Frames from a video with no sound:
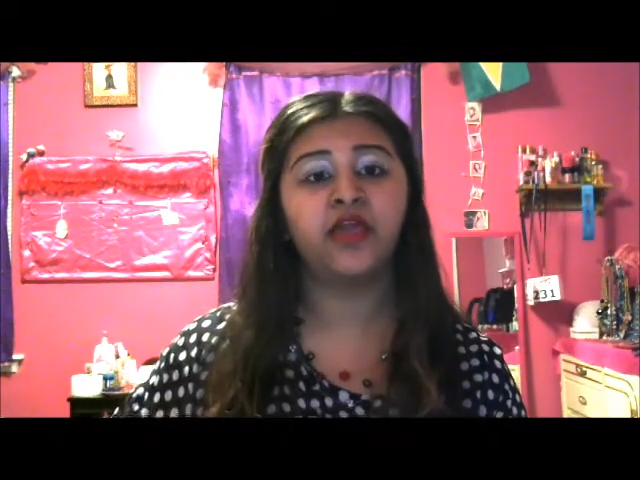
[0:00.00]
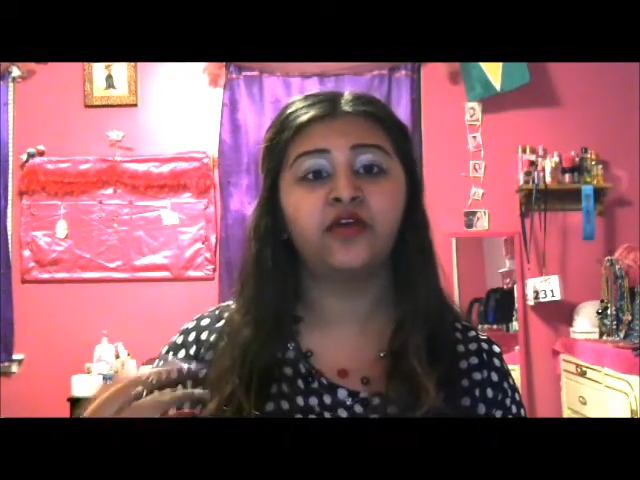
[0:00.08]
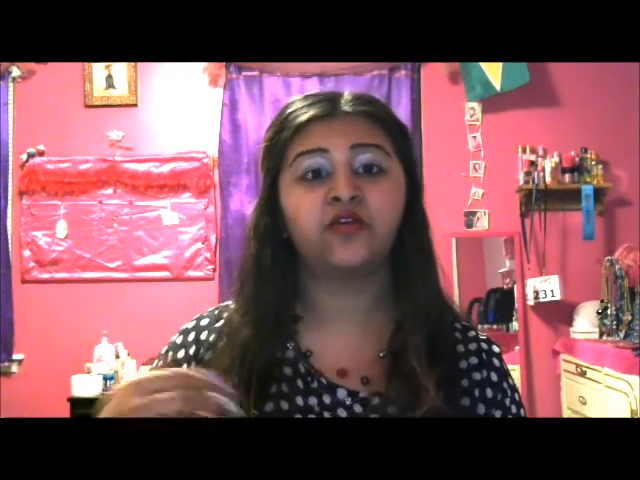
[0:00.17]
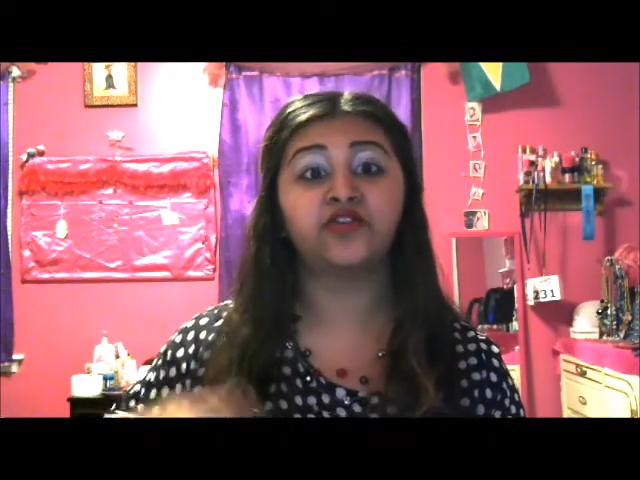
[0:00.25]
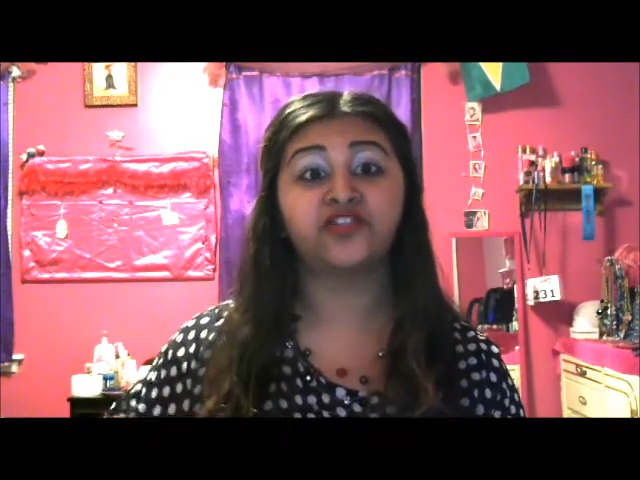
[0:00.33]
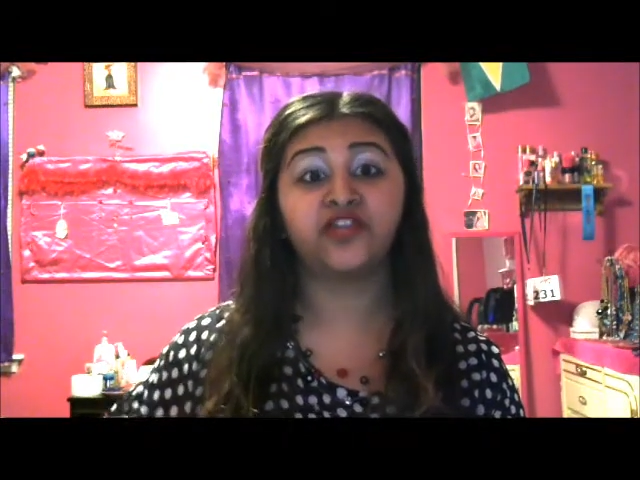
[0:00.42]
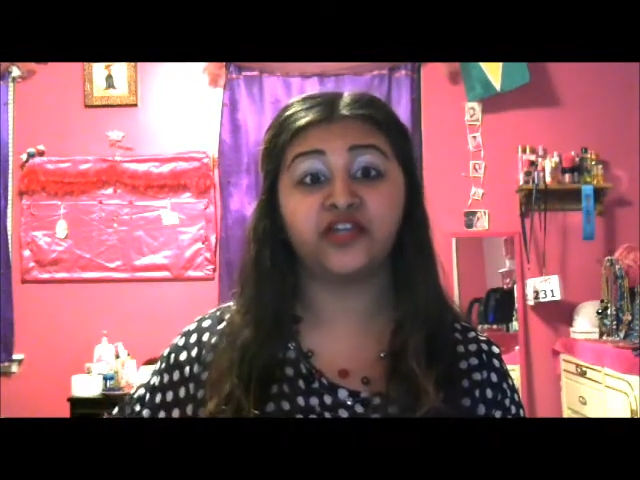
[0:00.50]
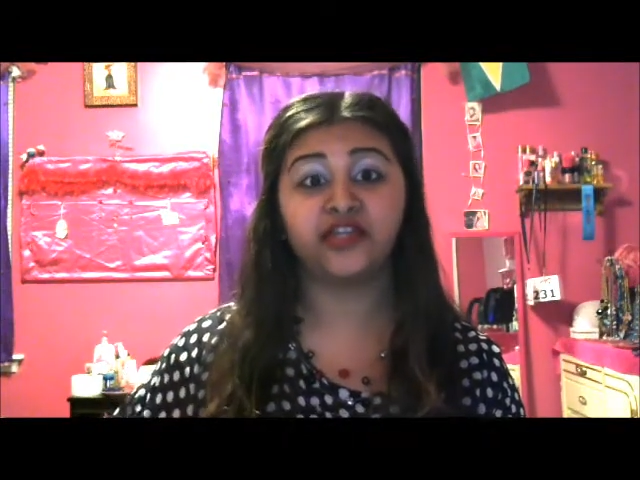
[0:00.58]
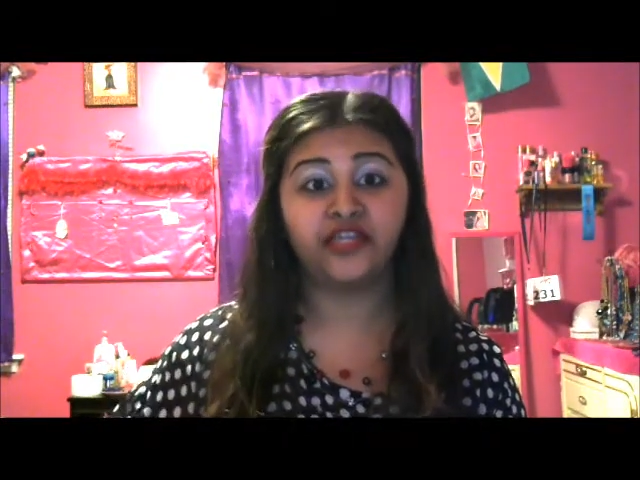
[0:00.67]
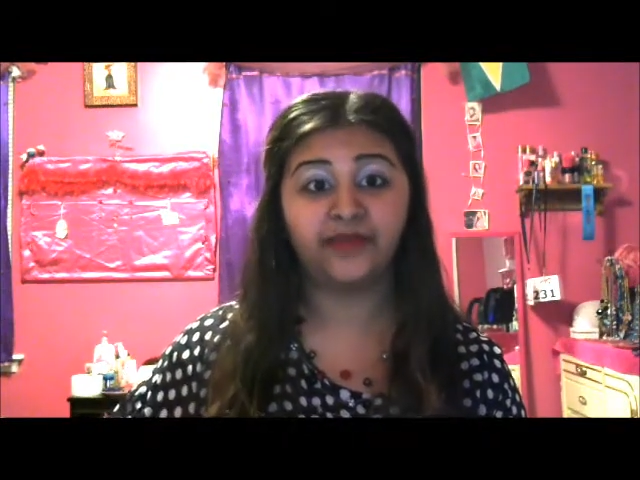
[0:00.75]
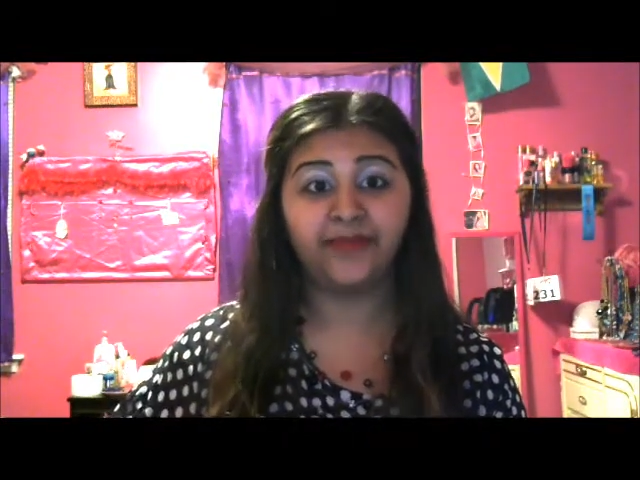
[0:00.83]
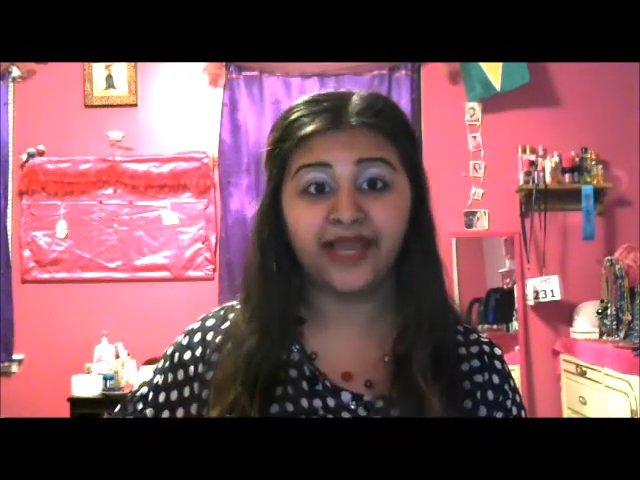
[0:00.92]
or tuck it
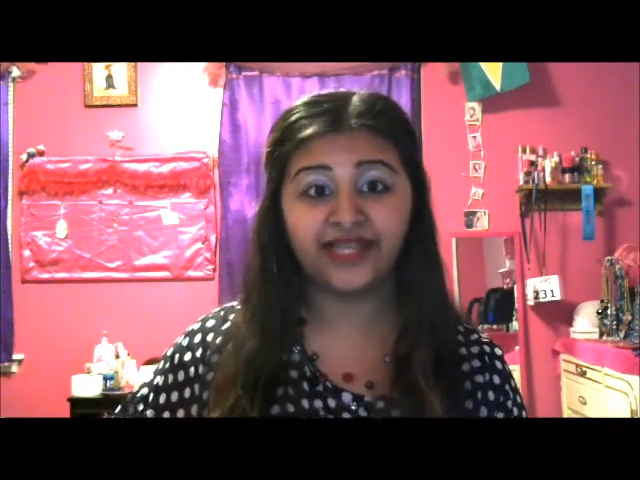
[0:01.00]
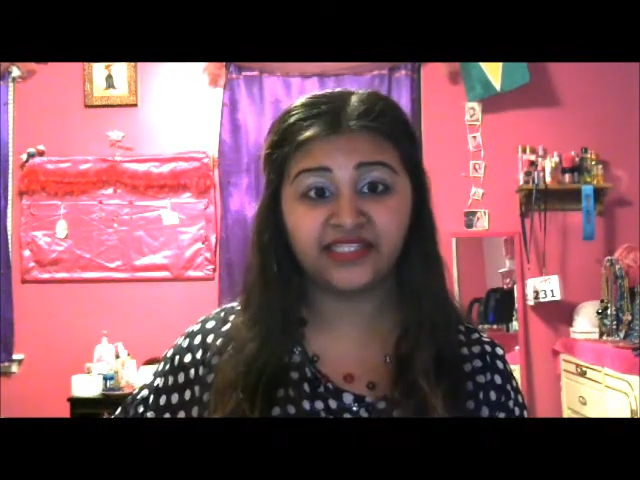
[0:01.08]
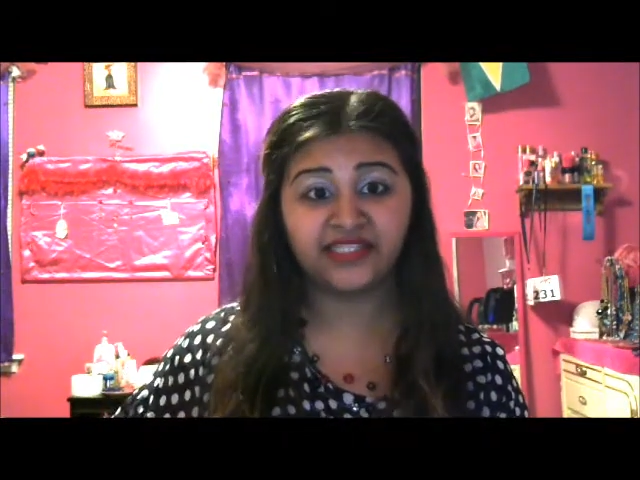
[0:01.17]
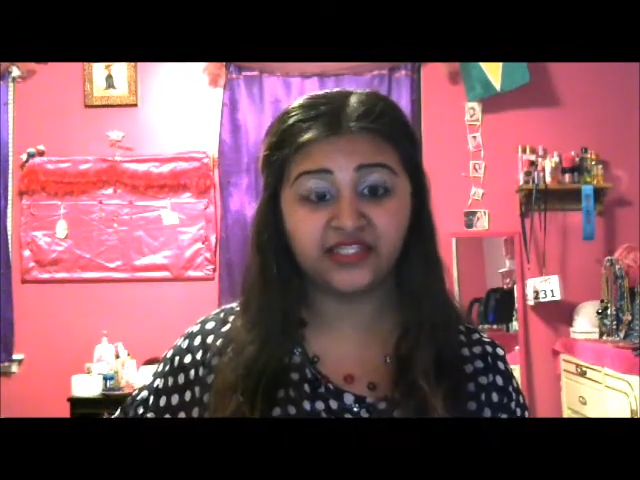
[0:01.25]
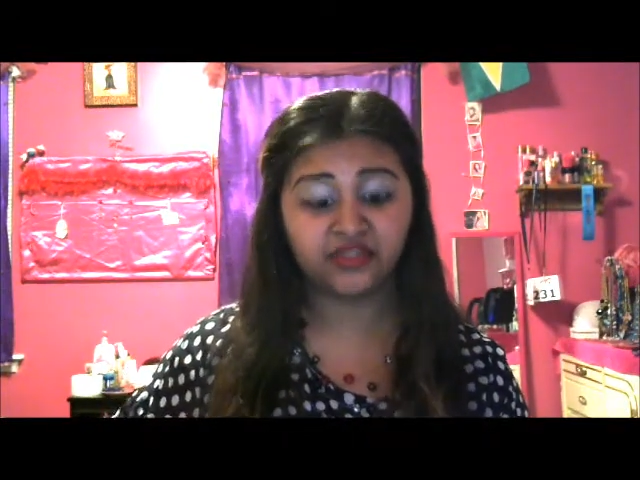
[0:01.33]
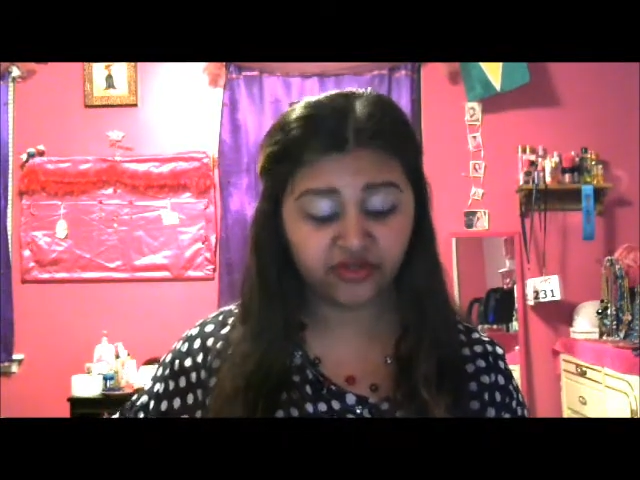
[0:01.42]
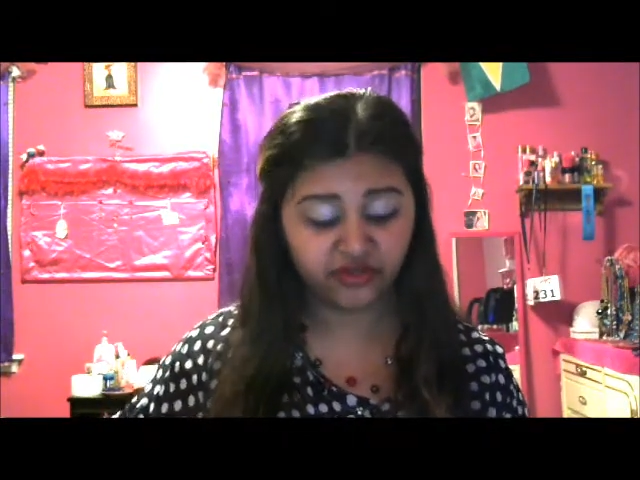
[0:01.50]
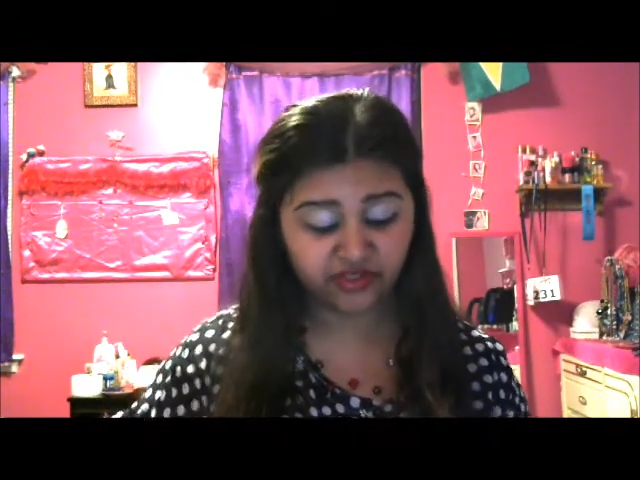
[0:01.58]
in a maxi skirt.